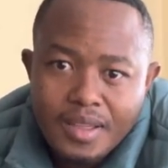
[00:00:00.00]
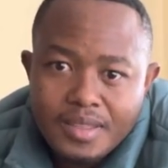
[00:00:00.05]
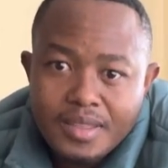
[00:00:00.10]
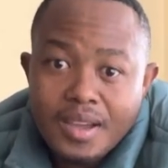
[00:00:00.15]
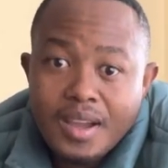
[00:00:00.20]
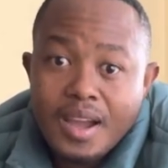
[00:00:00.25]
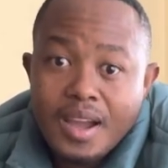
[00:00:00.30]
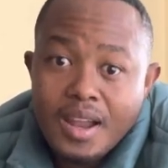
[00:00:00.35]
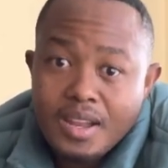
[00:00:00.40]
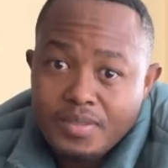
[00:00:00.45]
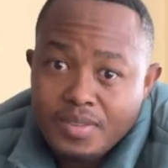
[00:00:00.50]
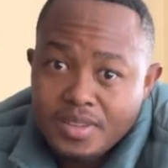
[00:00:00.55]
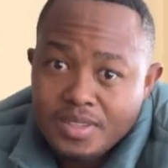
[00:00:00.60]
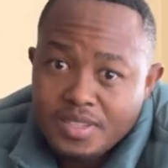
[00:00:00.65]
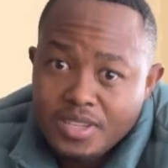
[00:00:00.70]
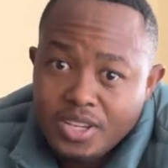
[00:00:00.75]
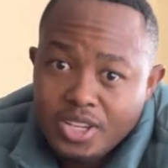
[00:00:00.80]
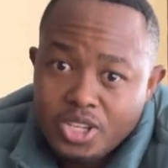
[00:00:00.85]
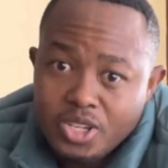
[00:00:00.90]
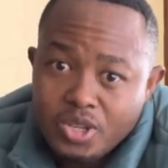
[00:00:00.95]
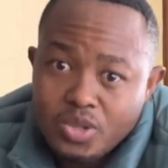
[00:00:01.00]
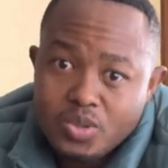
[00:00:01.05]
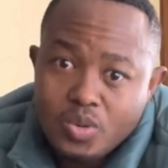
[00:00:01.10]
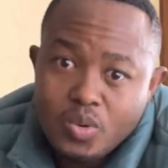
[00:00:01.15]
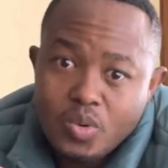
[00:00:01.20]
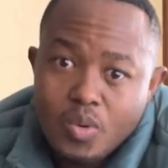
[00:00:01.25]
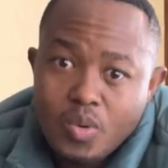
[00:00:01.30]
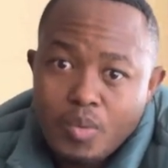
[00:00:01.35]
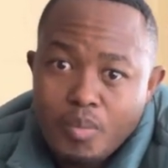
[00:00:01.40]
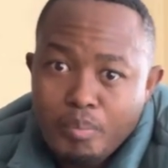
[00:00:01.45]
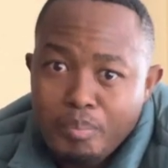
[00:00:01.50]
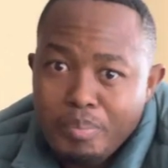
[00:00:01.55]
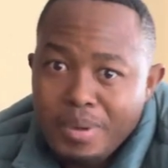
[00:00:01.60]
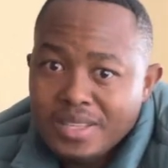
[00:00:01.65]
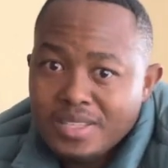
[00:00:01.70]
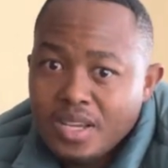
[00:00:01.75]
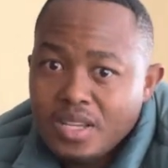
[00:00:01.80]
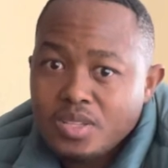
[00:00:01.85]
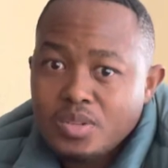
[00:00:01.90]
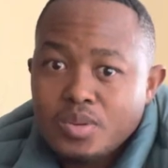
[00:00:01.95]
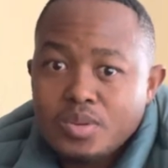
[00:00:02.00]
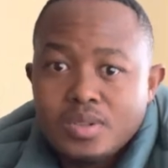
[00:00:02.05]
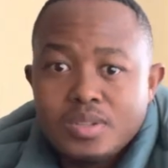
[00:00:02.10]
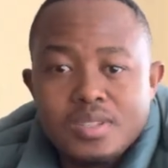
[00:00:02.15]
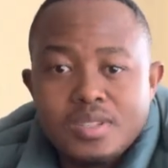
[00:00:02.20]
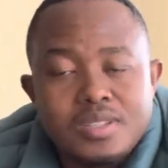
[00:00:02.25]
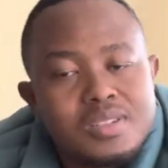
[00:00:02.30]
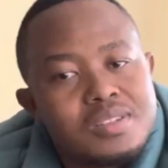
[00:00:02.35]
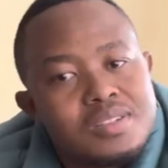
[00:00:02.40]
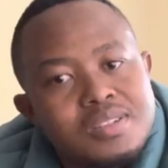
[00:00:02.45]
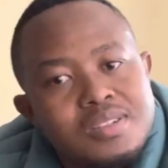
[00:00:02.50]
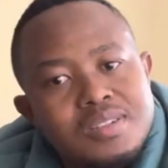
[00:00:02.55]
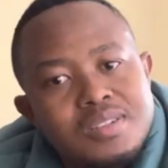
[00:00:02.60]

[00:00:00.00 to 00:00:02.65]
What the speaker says: They can't even take you to better schools.